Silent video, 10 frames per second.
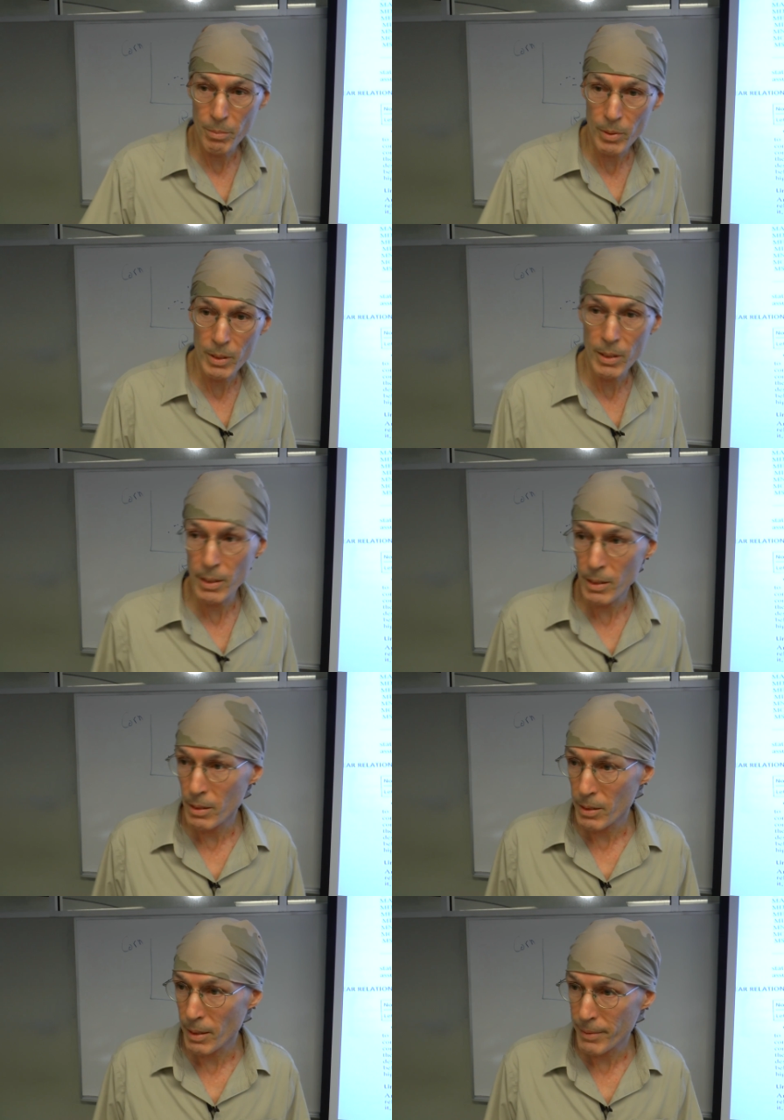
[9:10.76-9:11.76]

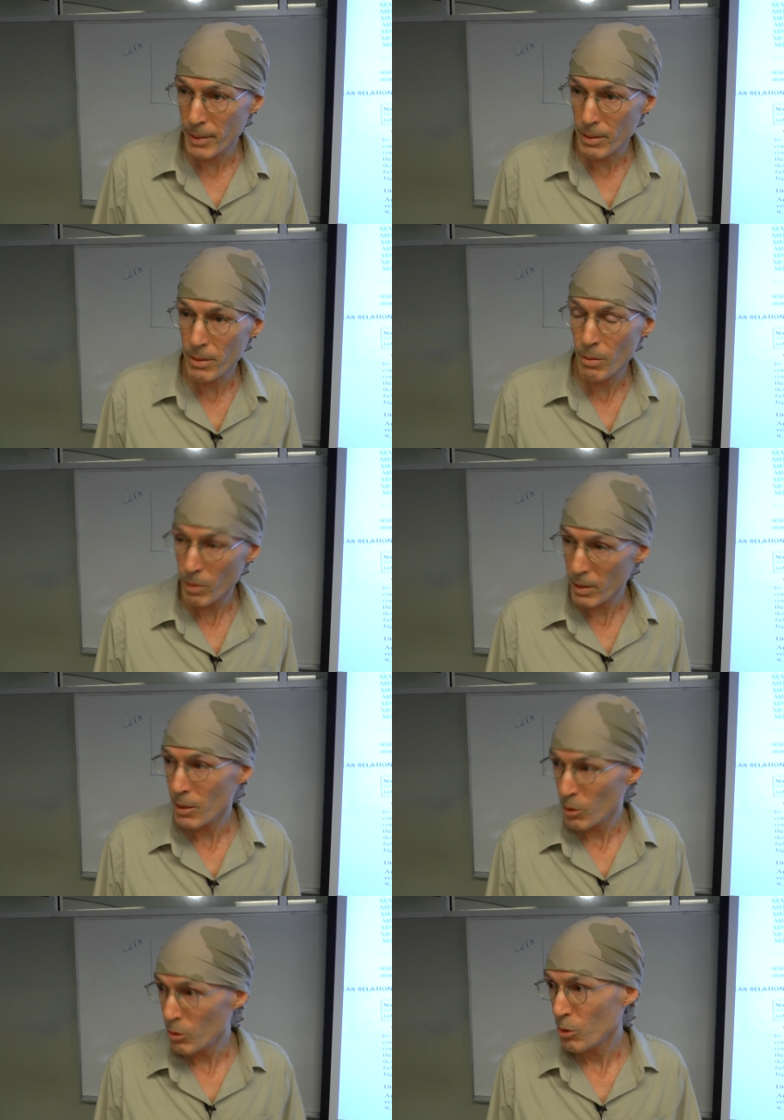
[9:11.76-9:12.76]
pre-1970s, what
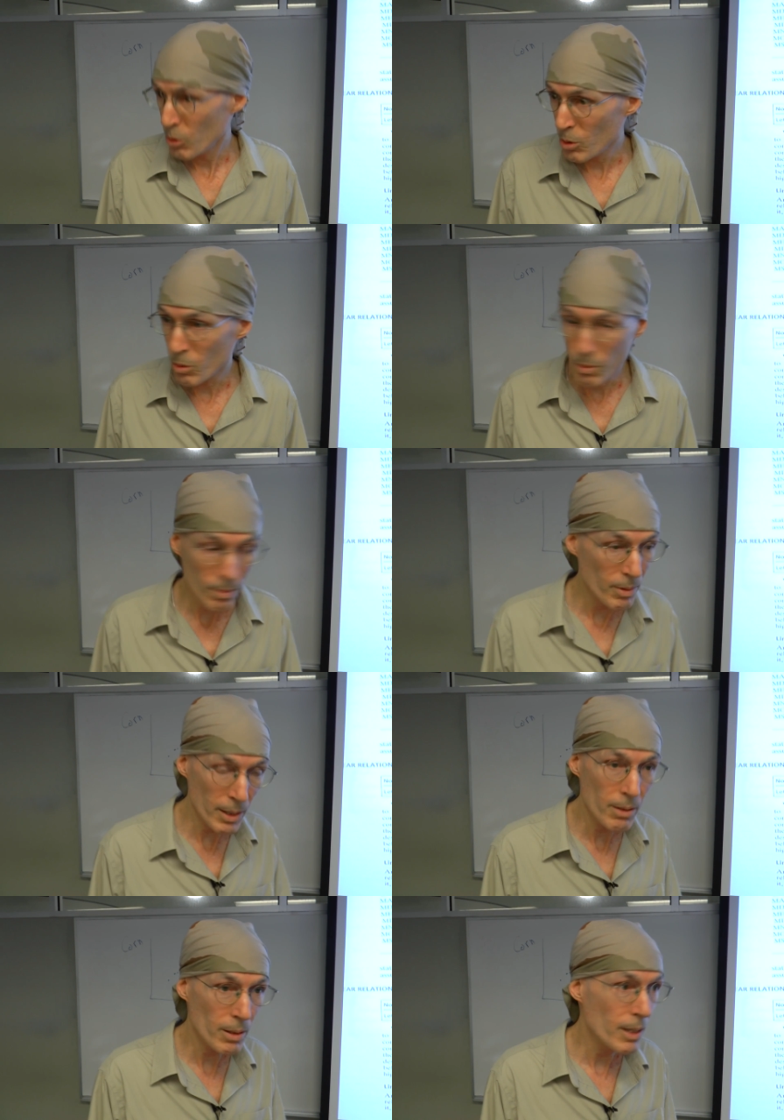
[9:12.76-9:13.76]
they used to do,
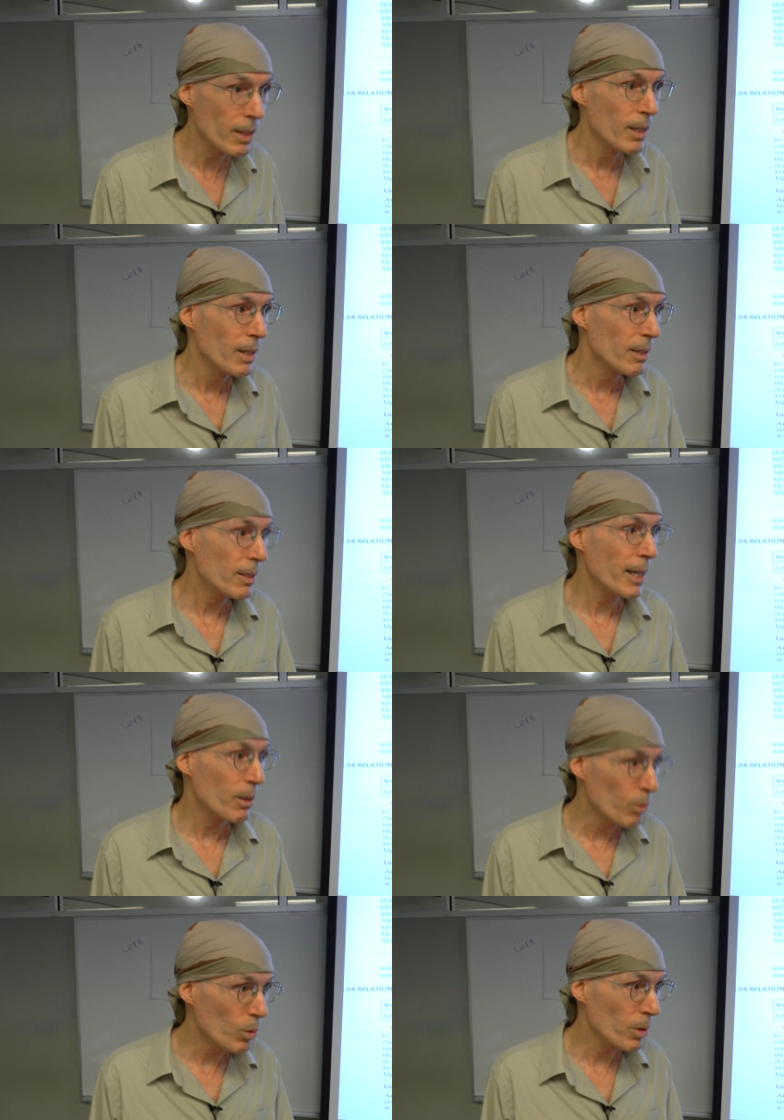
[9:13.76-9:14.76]
literally, is
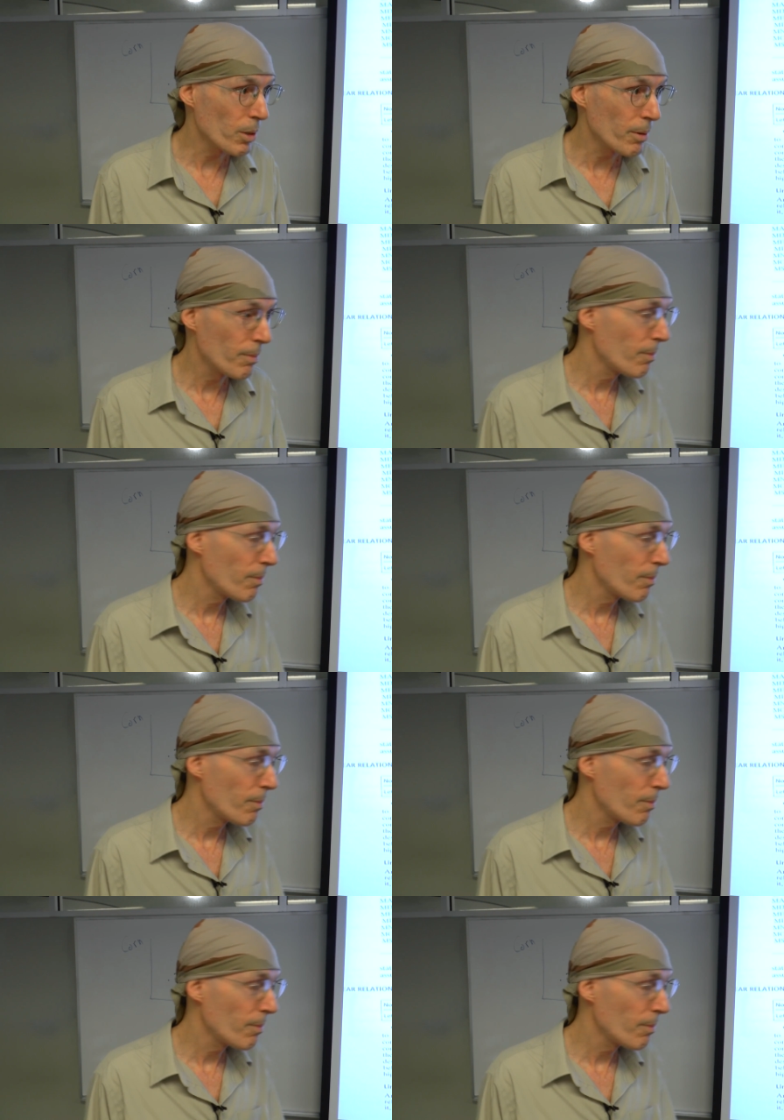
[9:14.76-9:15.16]
take a ruler.